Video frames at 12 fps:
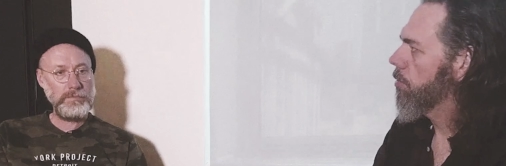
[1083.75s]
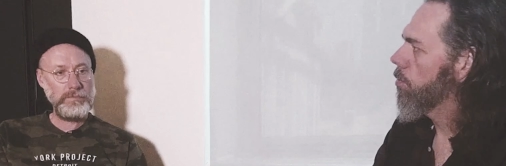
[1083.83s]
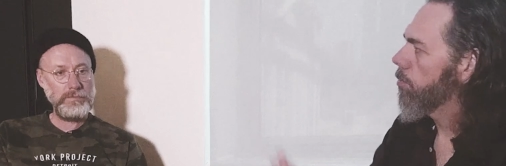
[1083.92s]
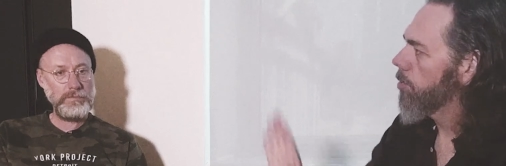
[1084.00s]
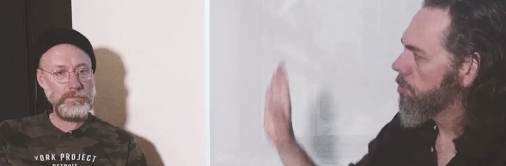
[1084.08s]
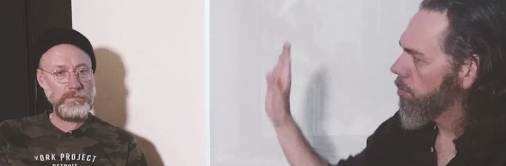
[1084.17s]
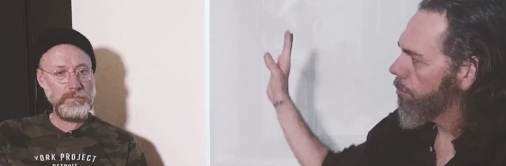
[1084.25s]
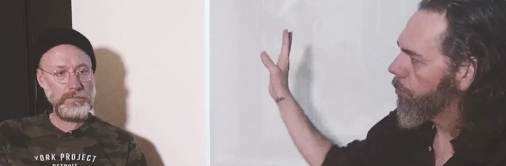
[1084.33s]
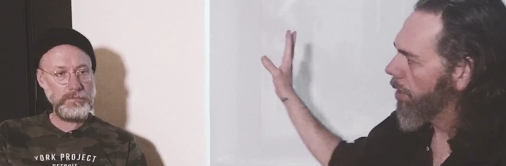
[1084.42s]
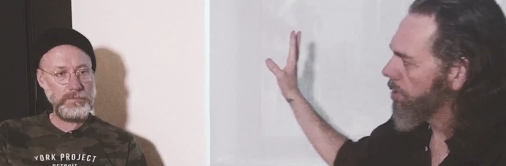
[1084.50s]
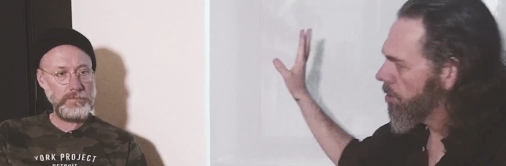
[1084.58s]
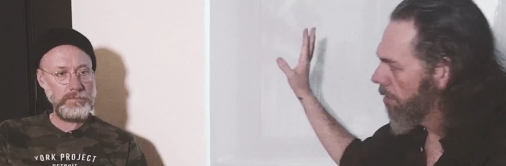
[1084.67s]
Speaker 1: that you're able to sort
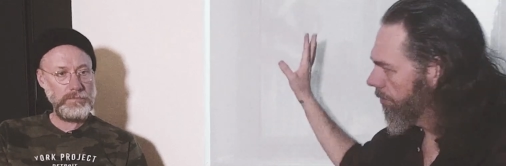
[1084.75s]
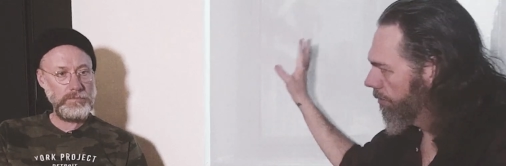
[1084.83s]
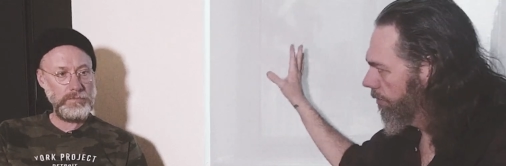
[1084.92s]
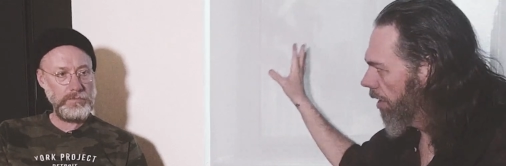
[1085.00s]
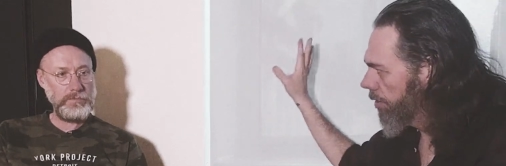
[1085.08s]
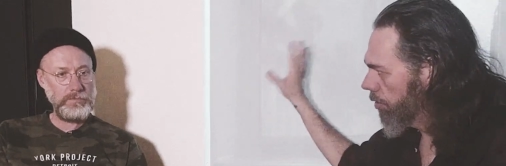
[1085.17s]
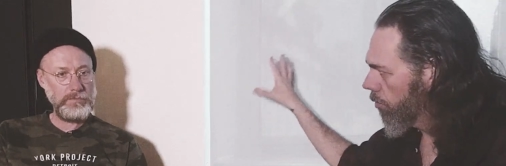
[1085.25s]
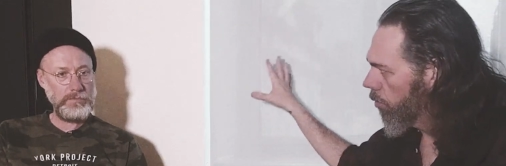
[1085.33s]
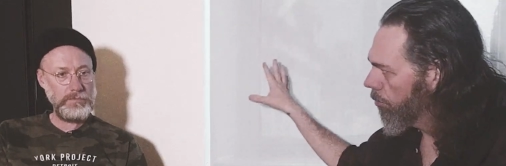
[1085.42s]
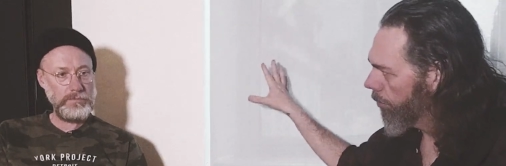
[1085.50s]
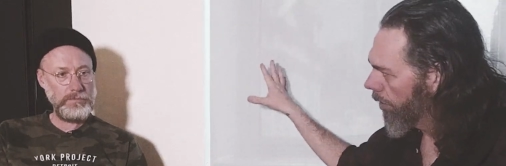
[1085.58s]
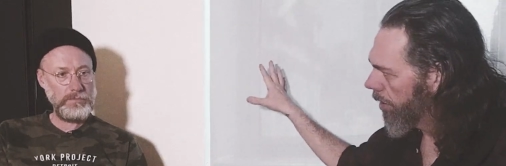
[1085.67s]
of branch off and find
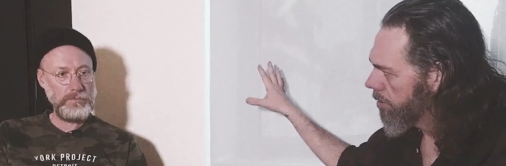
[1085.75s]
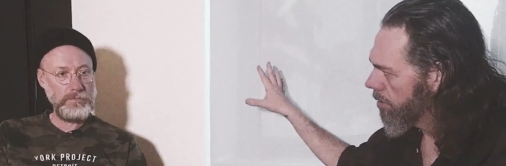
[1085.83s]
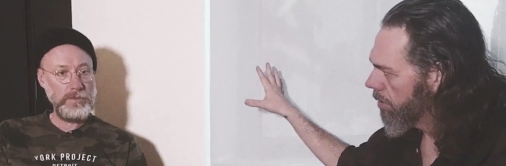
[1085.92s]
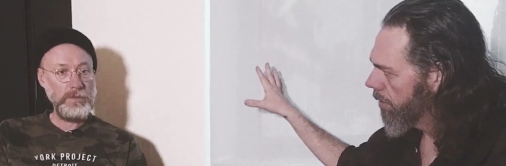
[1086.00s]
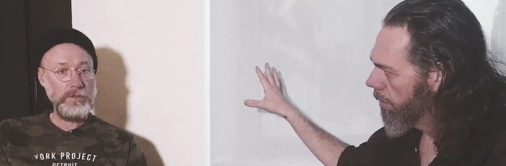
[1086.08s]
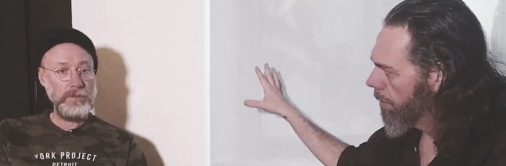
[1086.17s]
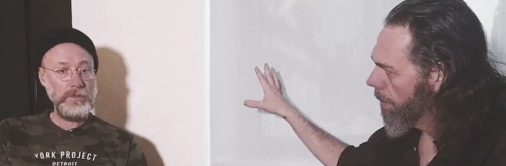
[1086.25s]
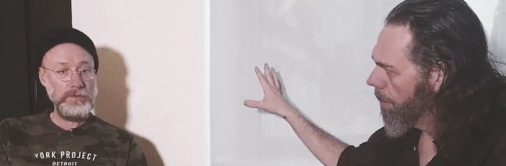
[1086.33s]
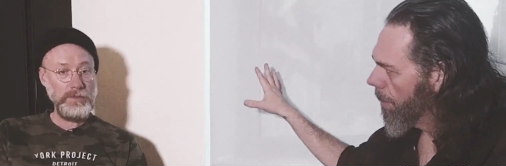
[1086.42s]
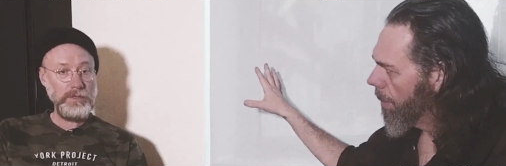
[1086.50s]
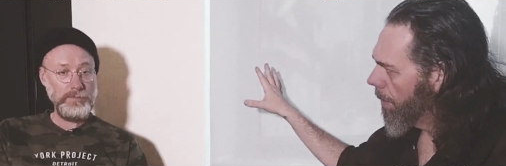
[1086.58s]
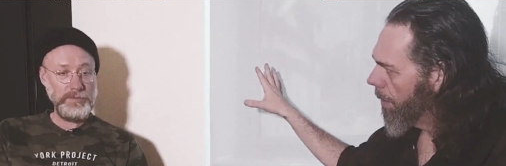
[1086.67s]
your own place.
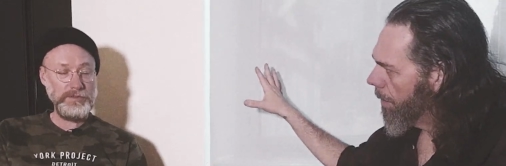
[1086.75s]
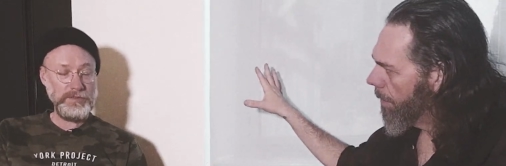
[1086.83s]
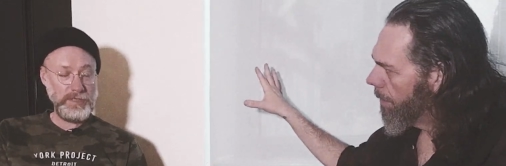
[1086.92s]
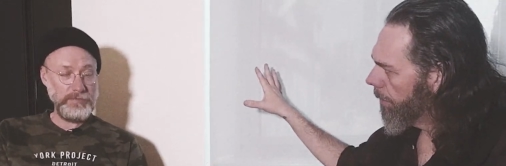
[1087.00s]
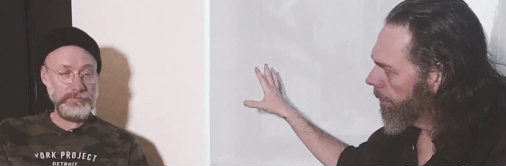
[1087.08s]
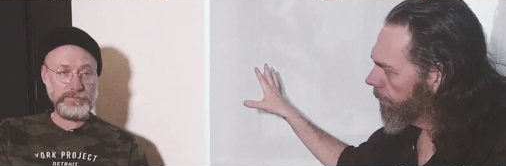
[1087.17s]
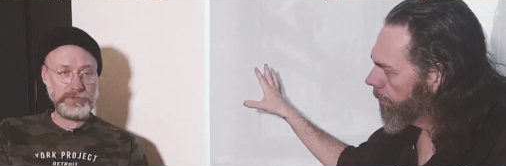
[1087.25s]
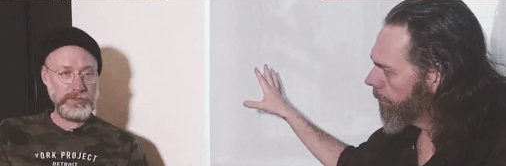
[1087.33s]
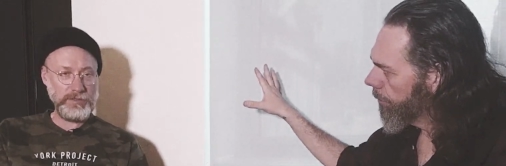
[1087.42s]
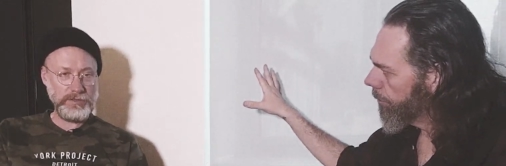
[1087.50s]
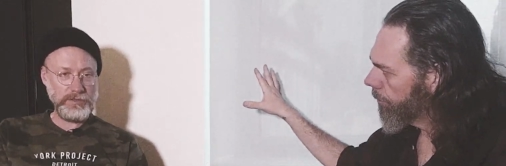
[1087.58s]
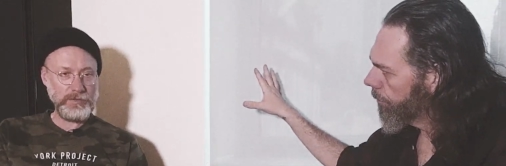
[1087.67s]
Yeah, I mean, I'm
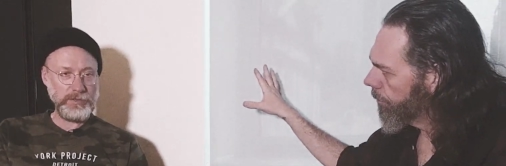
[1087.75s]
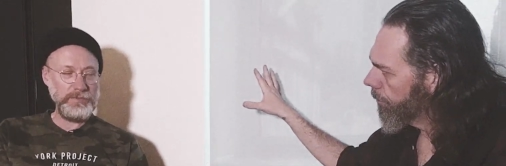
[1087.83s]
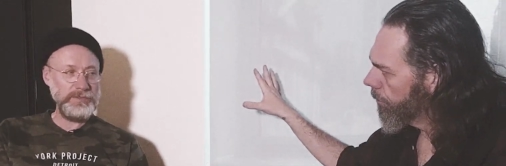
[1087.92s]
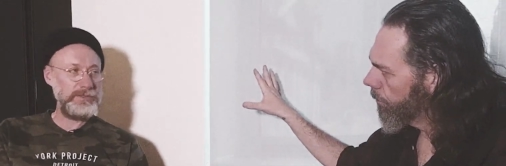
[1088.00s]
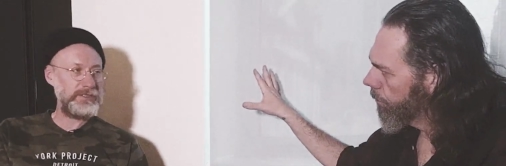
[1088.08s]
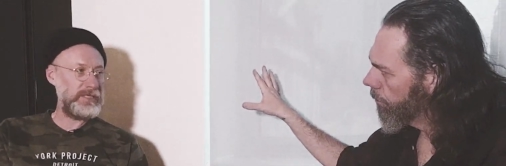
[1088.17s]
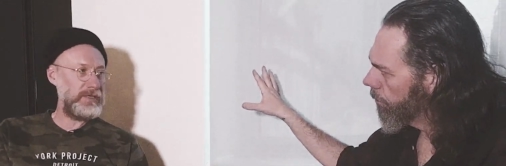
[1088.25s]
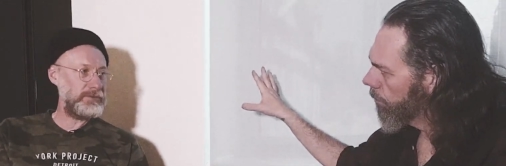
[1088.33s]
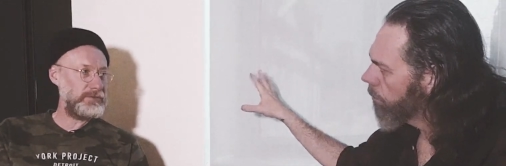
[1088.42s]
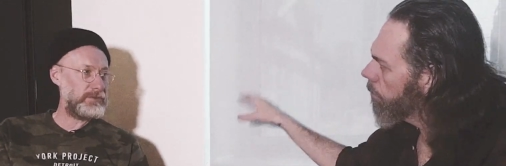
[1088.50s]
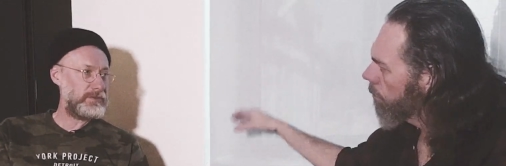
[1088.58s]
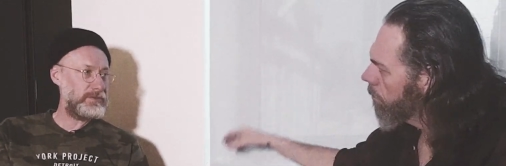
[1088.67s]
Speaker 2: incredibly
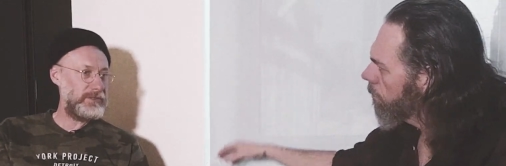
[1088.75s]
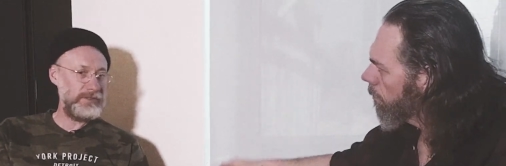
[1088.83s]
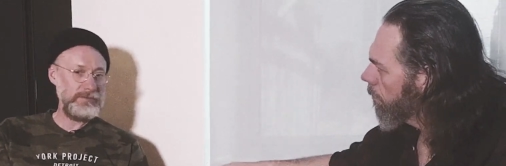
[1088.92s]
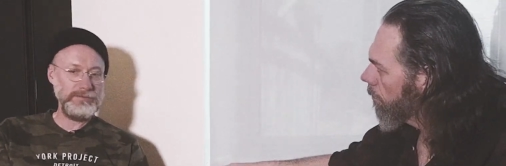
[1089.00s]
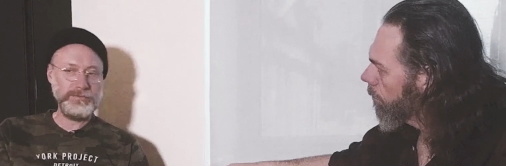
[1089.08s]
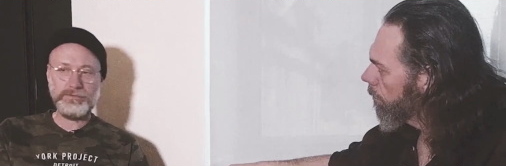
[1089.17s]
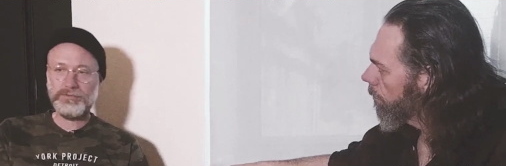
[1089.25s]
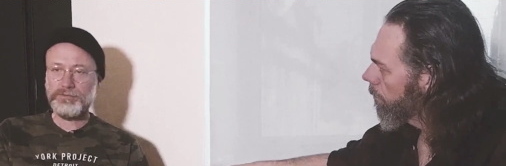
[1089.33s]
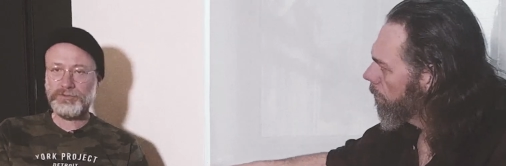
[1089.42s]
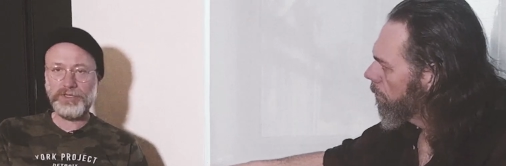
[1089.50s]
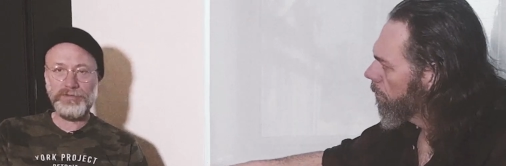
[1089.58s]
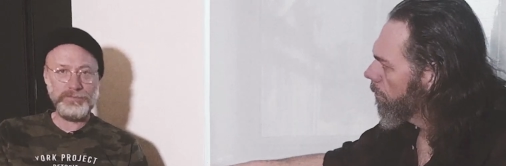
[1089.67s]
nostalgic, you know, and
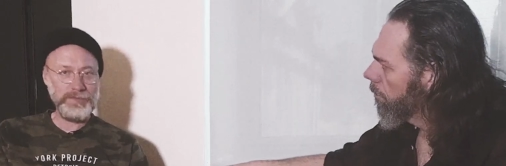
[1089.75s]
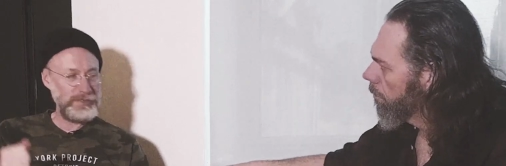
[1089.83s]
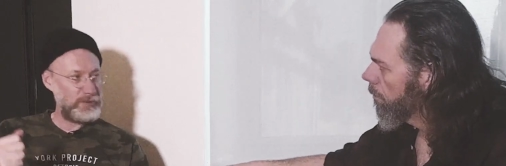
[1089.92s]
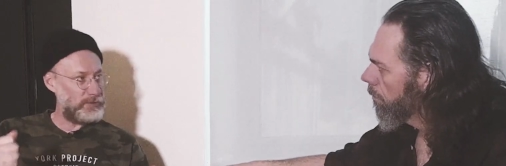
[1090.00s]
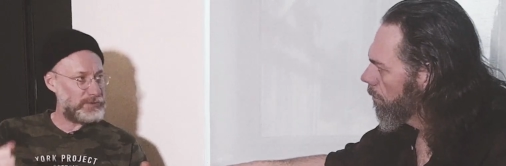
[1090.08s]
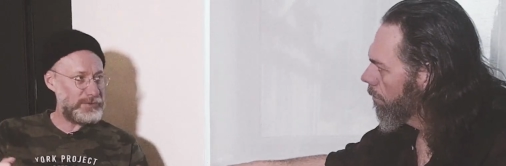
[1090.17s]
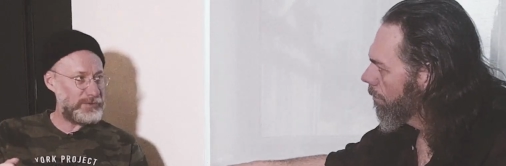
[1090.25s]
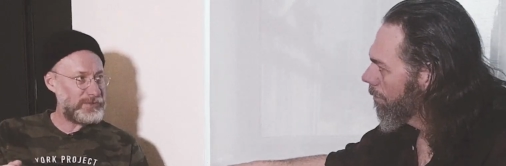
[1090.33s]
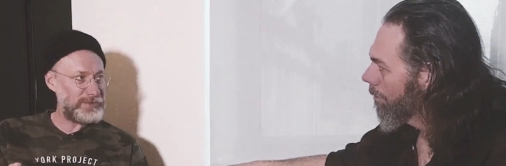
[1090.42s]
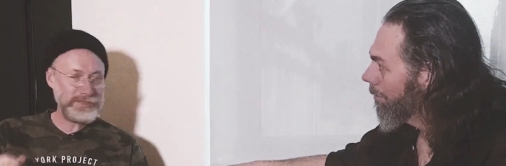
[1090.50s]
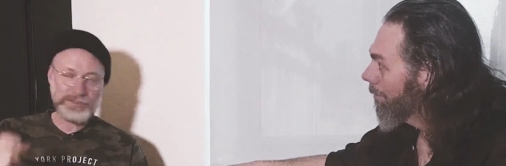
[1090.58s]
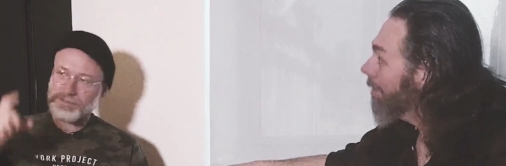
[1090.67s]
driving by the coach and
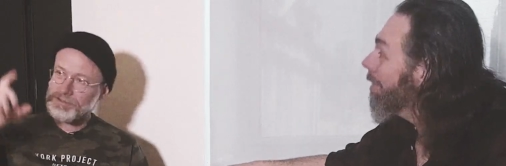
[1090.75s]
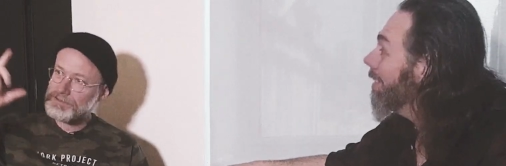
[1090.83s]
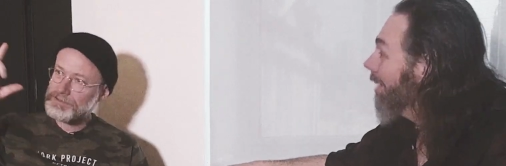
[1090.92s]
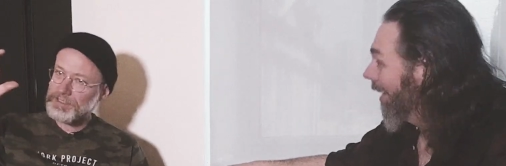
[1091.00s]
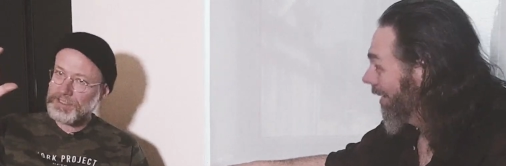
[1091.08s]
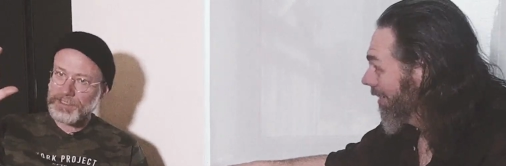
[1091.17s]
horses and yeah.